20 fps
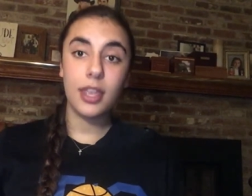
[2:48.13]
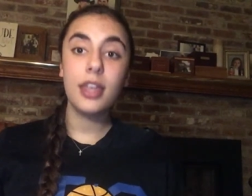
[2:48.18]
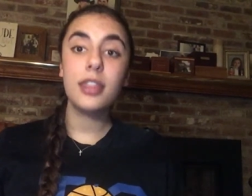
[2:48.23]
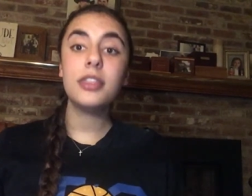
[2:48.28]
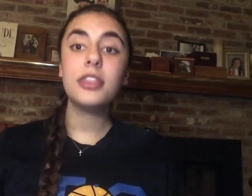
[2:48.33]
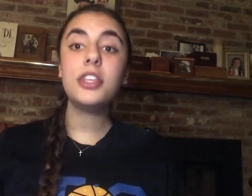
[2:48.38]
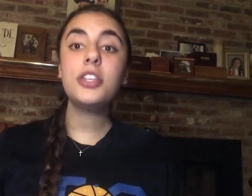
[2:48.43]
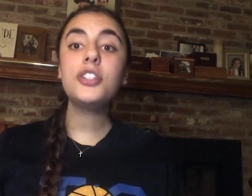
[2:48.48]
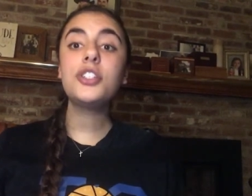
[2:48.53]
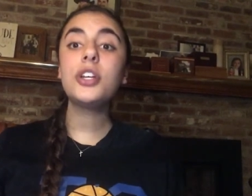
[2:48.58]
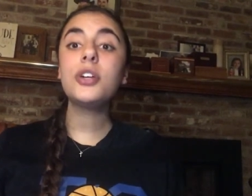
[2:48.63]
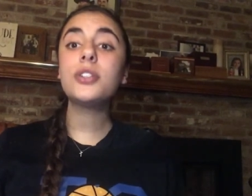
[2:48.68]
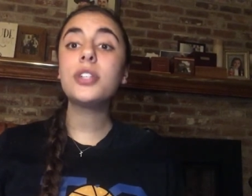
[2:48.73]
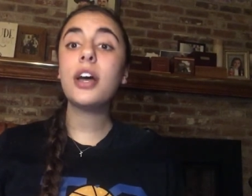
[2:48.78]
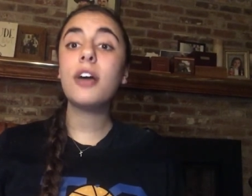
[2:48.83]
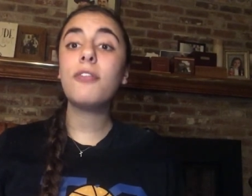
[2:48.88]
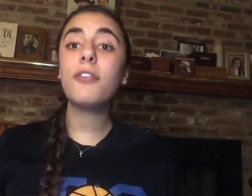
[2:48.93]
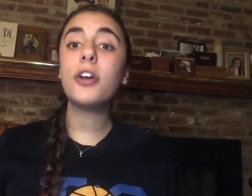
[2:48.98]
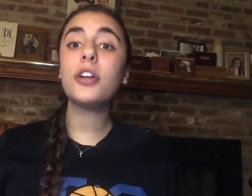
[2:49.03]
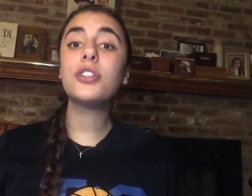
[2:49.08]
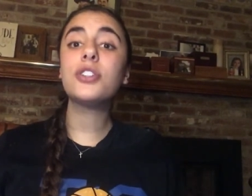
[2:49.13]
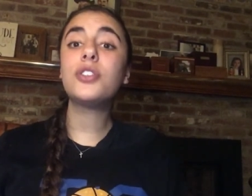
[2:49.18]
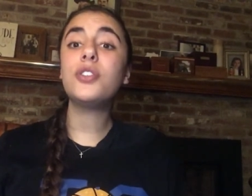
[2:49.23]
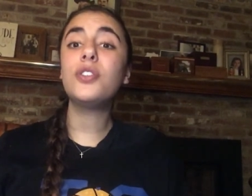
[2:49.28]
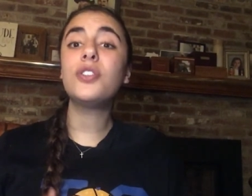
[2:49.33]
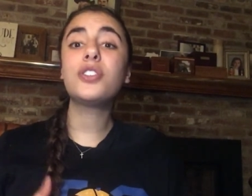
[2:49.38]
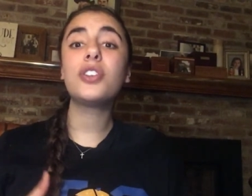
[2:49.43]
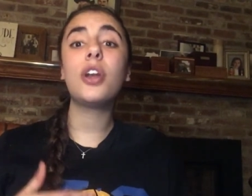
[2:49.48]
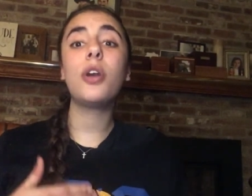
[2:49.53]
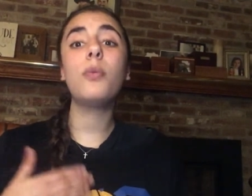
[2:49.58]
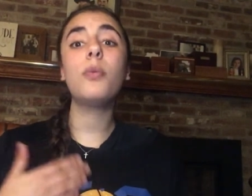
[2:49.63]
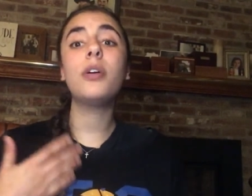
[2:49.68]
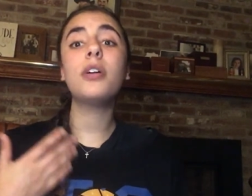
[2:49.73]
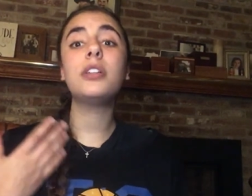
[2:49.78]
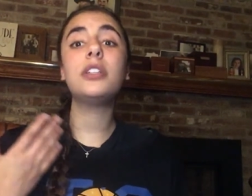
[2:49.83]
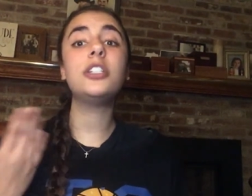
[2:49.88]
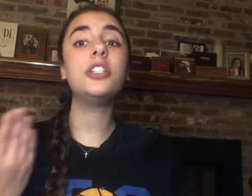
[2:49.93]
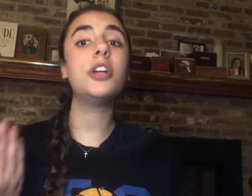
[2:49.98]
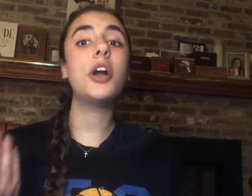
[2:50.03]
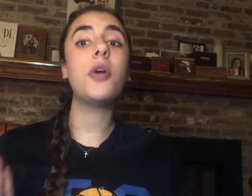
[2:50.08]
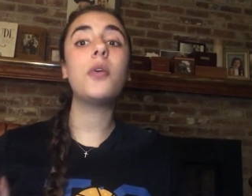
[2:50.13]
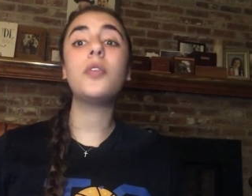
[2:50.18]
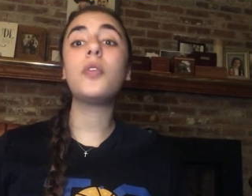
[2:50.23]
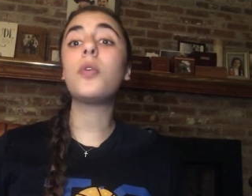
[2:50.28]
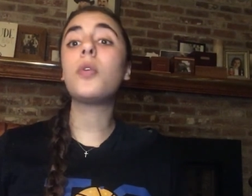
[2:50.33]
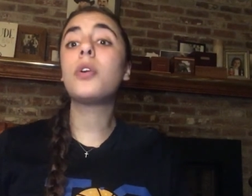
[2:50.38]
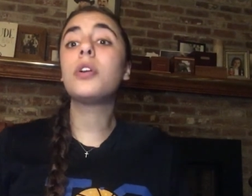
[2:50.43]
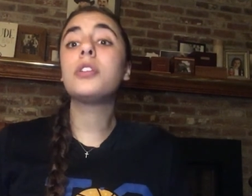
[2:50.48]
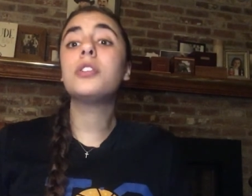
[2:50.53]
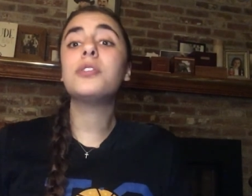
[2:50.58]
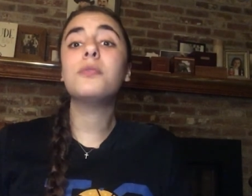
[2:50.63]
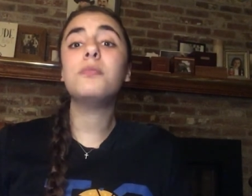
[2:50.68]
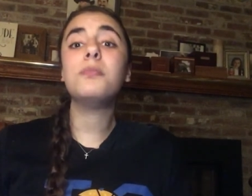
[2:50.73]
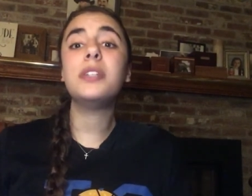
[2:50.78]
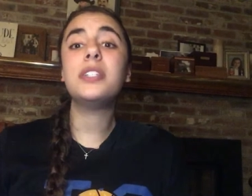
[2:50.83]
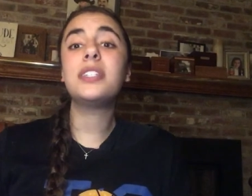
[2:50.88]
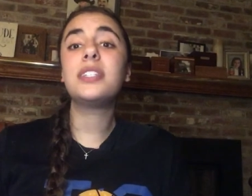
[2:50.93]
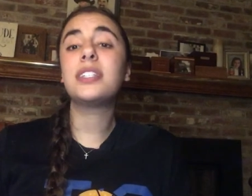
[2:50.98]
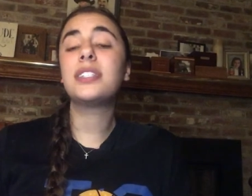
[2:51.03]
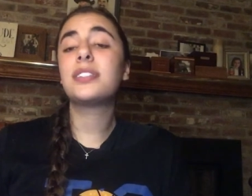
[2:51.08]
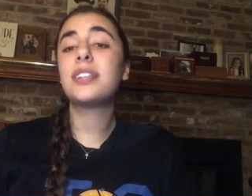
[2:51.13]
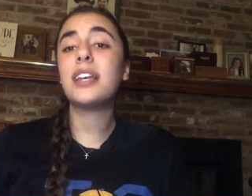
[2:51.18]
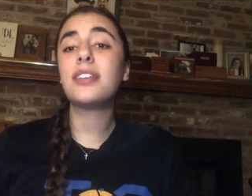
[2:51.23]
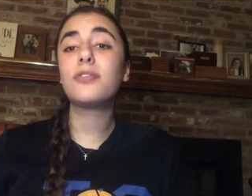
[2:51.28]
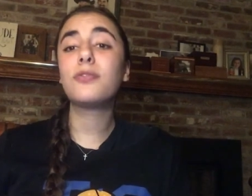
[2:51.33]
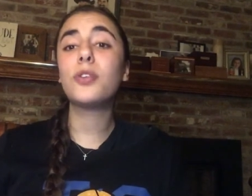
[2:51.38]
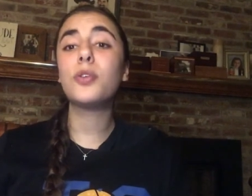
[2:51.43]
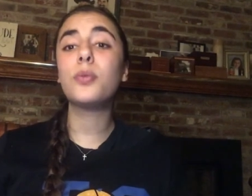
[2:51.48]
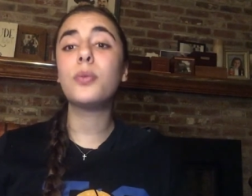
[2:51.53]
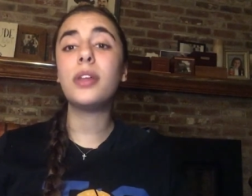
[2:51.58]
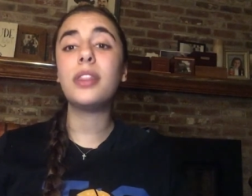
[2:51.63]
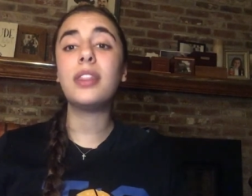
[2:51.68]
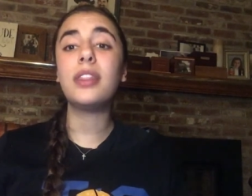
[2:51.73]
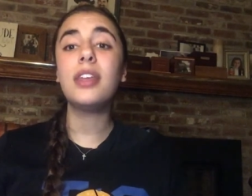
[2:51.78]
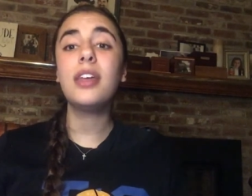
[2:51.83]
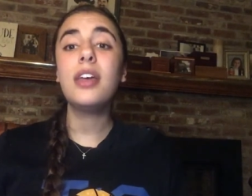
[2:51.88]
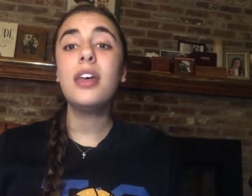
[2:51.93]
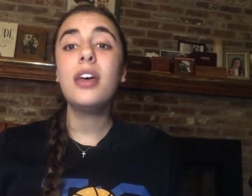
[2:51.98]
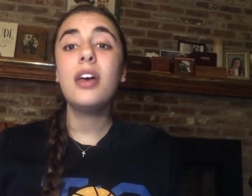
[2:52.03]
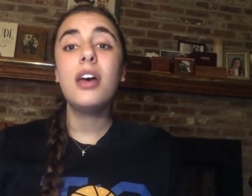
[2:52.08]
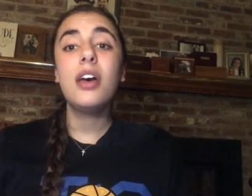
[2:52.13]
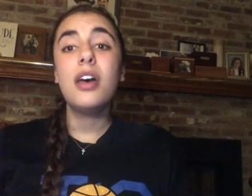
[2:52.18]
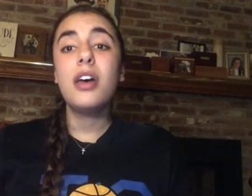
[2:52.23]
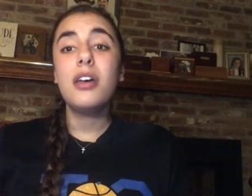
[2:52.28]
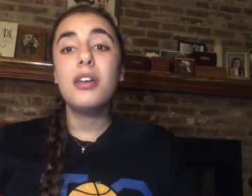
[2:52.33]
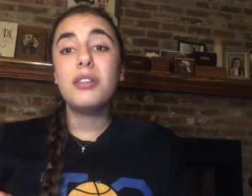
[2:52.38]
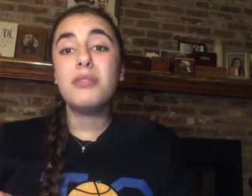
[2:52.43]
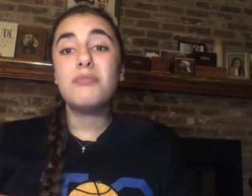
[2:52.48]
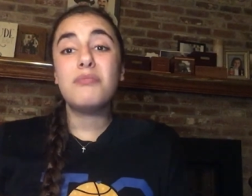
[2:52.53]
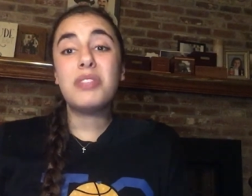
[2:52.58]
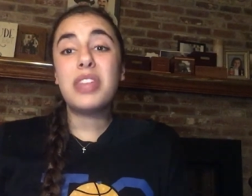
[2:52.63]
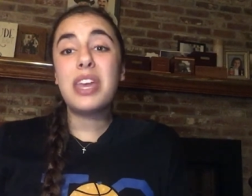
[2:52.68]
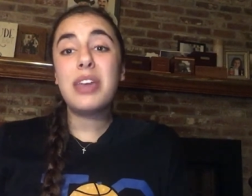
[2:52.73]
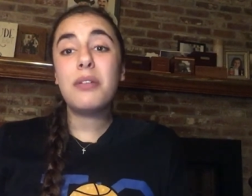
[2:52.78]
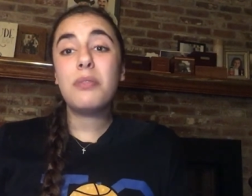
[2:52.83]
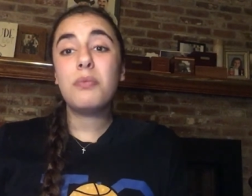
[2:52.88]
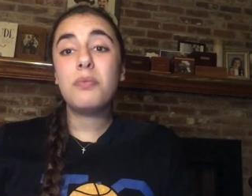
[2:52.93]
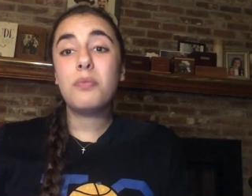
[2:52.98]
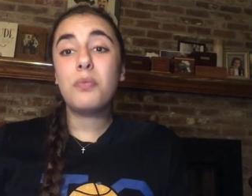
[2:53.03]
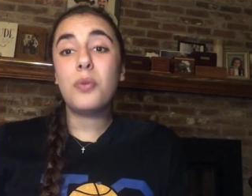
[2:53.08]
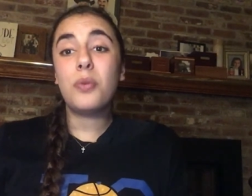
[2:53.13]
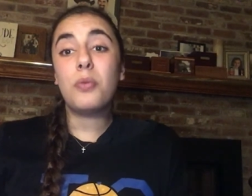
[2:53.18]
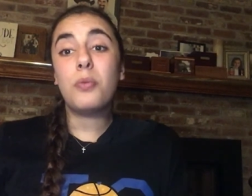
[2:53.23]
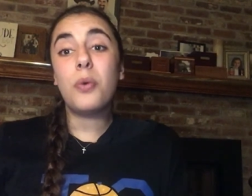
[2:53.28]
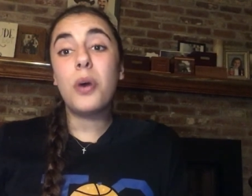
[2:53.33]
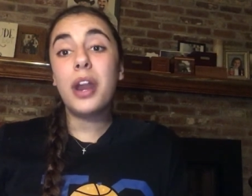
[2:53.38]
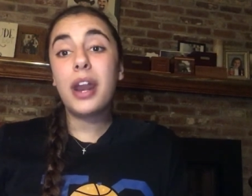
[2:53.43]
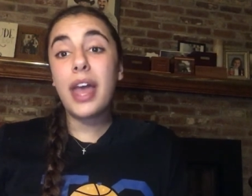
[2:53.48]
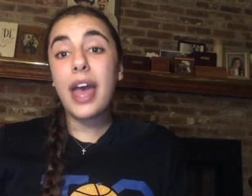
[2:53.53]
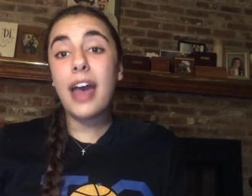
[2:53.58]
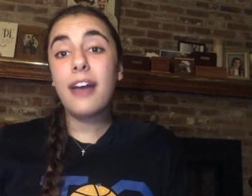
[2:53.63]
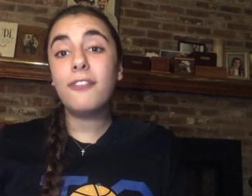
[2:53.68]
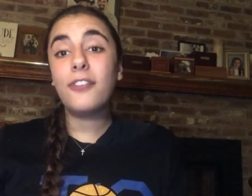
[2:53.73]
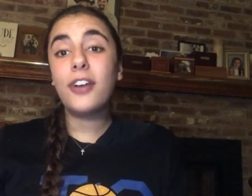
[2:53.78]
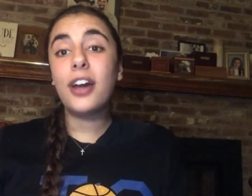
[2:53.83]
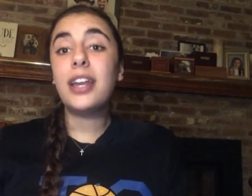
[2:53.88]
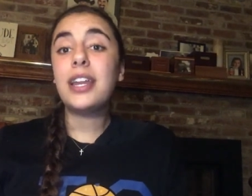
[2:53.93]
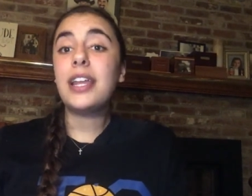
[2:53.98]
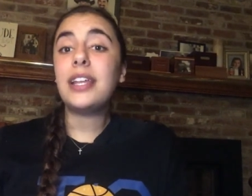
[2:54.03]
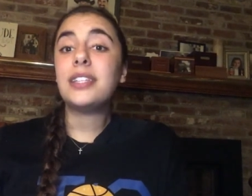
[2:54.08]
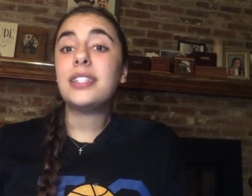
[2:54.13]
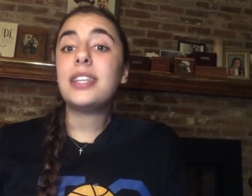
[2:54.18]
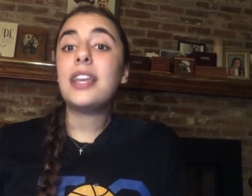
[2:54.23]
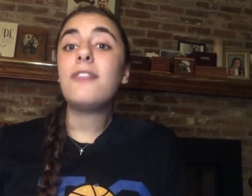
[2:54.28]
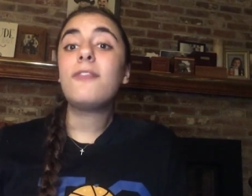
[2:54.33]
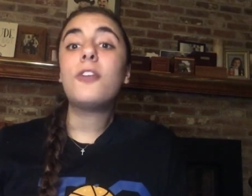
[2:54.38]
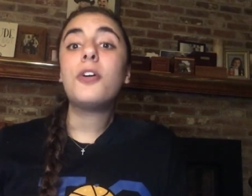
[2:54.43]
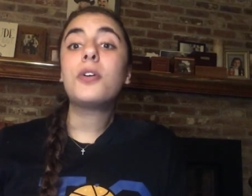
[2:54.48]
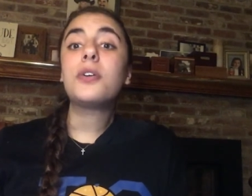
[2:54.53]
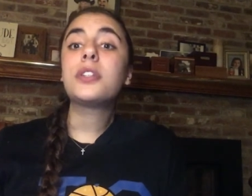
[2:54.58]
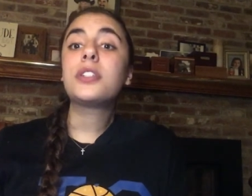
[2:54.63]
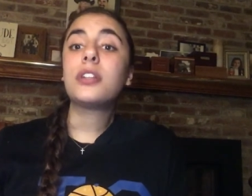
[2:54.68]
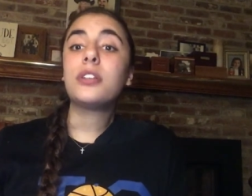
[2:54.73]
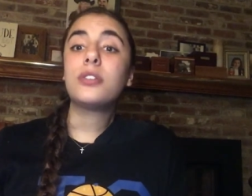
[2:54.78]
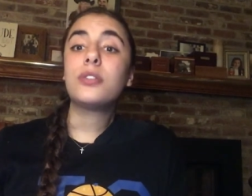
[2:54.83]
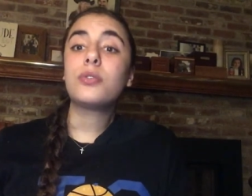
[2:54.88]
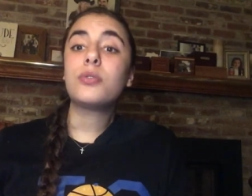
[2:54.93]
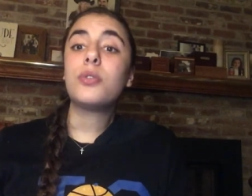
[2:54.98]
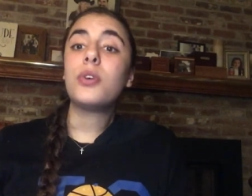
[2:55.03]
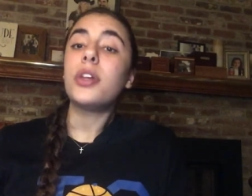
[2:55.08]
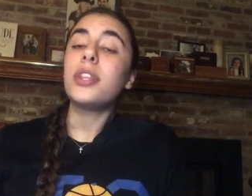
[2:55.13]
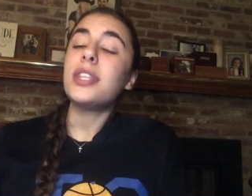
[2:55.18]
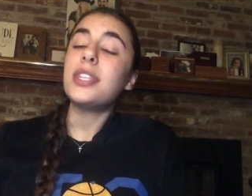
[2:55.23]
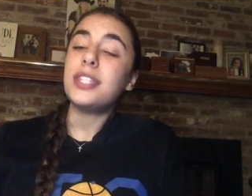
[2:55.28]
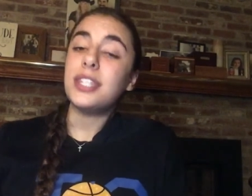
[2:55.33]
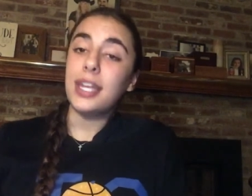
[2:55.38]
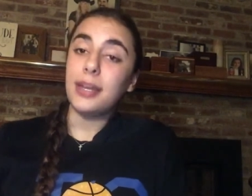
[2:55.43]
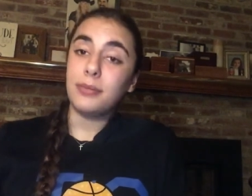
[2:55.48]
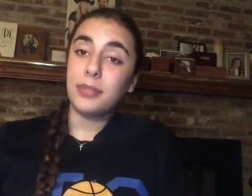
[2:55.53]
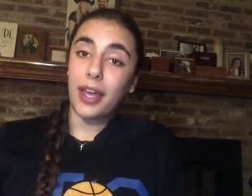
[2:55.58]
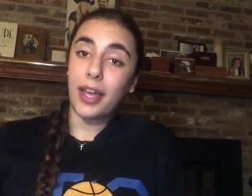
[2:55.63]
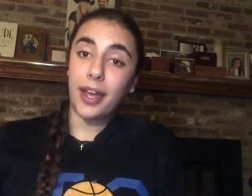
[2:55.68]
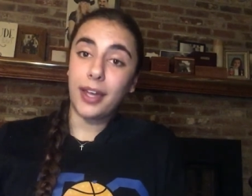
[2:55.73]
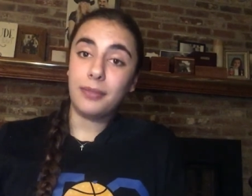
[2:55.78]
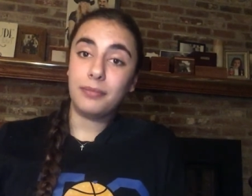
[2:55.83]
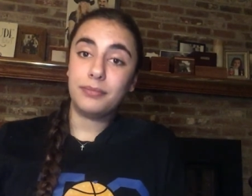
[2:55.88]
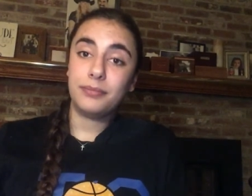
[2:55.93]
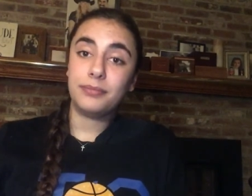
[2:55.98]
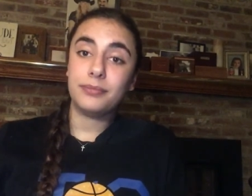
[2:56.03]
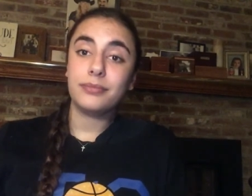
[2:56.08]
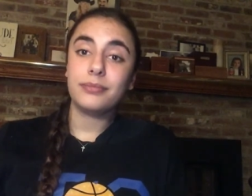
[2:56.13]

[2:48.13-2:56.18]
This shows how far students are willing to go in order to be successful when they will want to have fun and stay focused on school at the same time.